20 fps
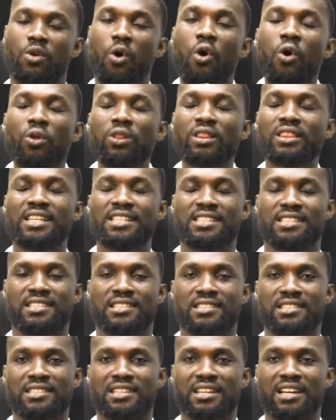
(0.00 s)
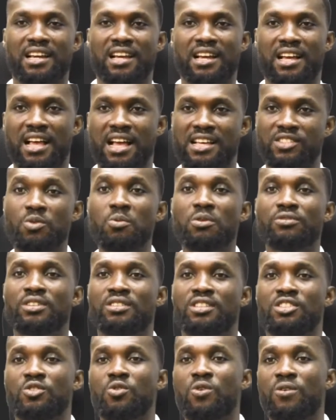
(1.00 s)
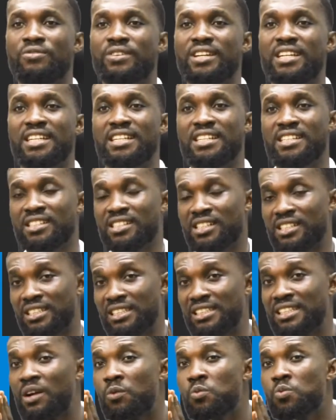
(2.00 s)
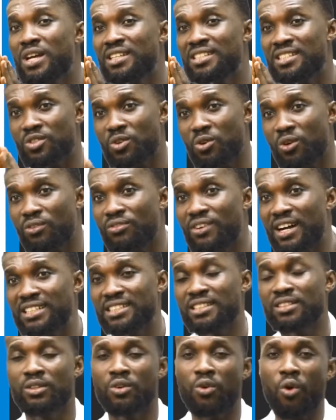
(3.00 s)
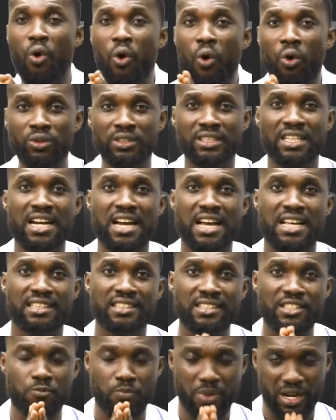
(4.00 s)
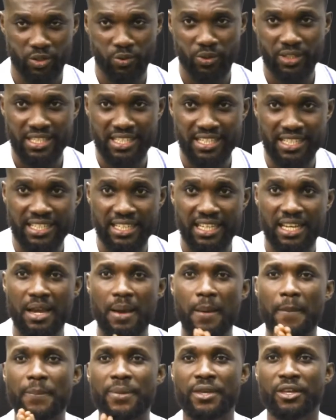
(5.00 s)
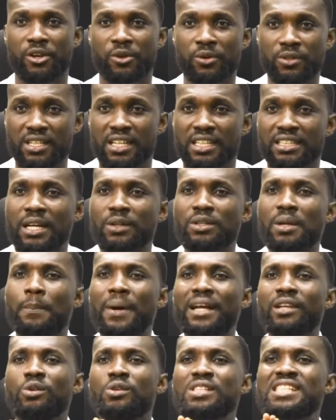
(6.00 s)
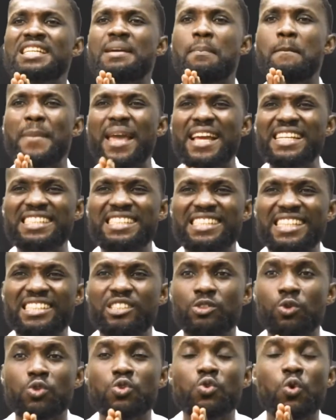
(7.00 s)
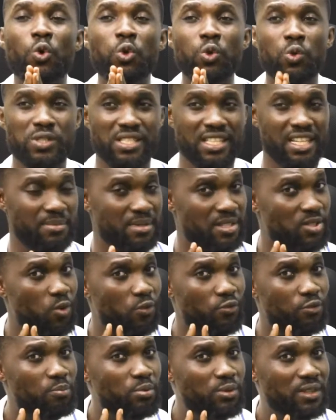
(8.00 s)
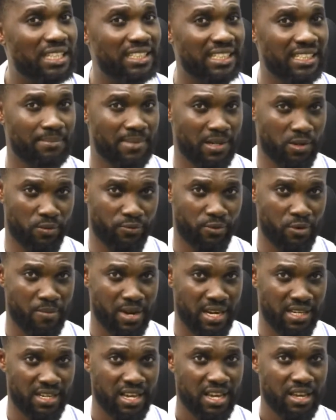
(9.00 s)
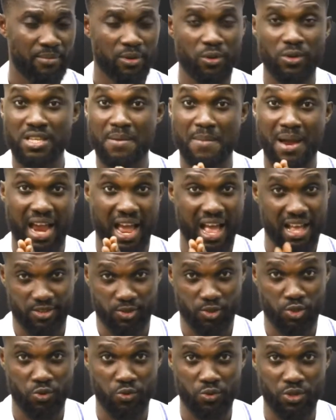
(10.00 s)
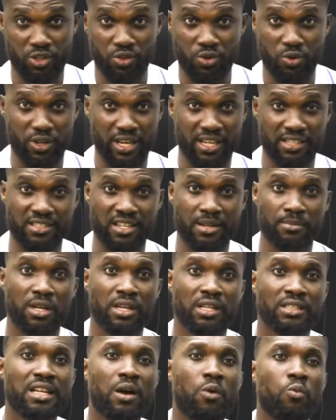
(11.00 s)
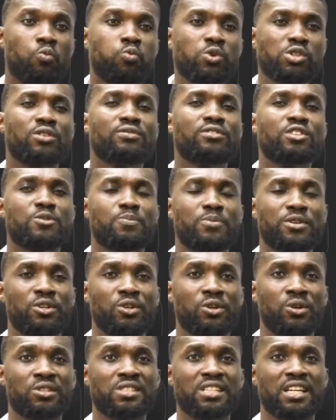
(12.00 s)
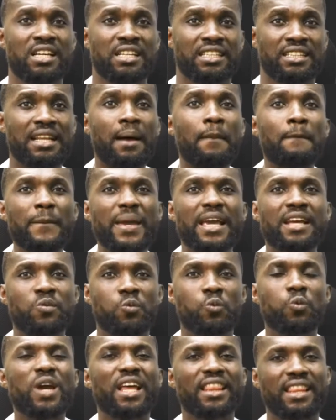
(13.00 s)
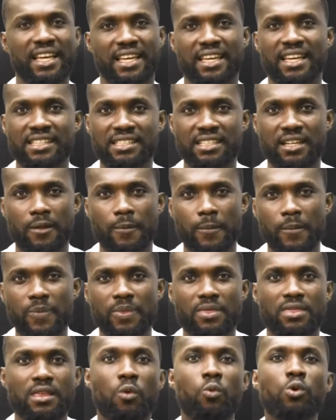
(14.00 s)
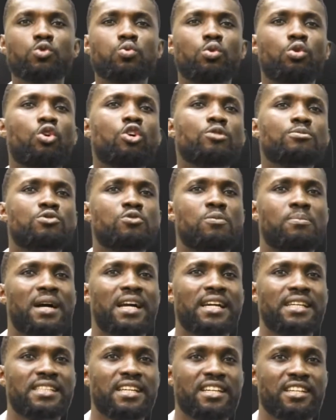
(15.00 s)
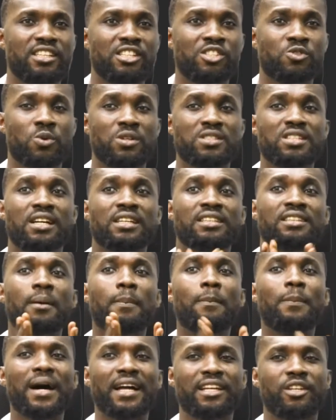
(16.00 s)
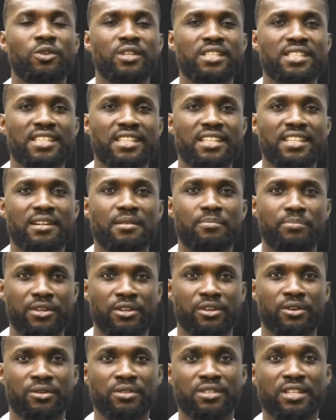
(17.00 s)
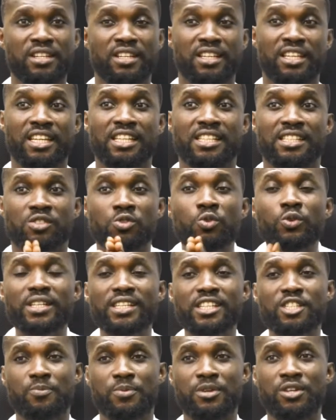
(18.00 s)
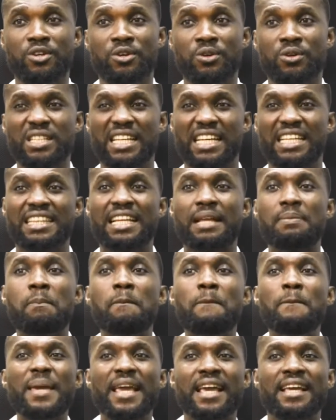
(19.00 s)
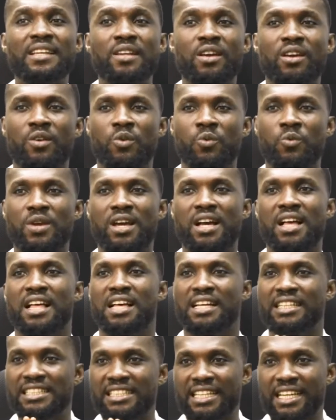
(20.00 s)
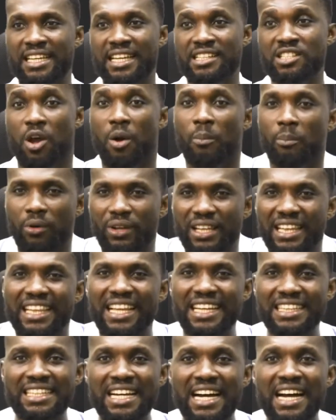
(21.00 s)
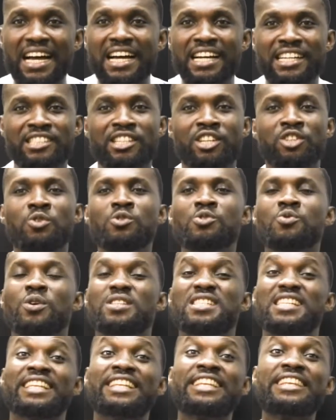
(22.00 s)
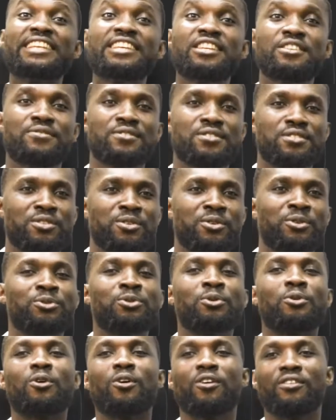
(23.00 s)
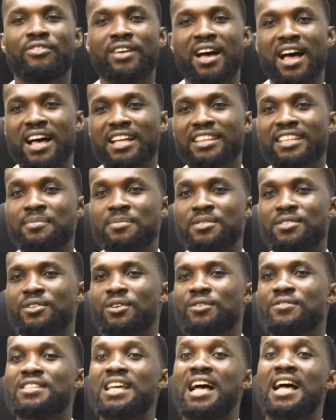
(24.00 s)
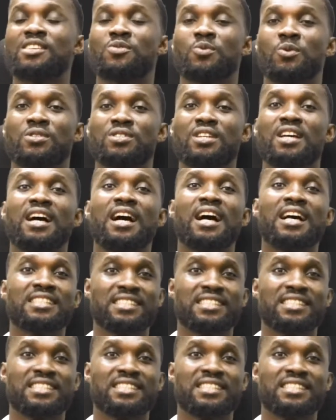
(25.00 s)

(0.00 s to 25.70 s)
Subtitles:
And all these are some of the discovery that were discovered under this Paleolithic period. Now, the Paleolithic men did not clothe themselves. Put that at the back of your mind, because they might ask you in your exam. Now, which of those period that men were naked? Now, what will come to mind is what? The Paleolithic period. It is during this period that men were naked. But later, they use what? Leaves to cover themselves as what?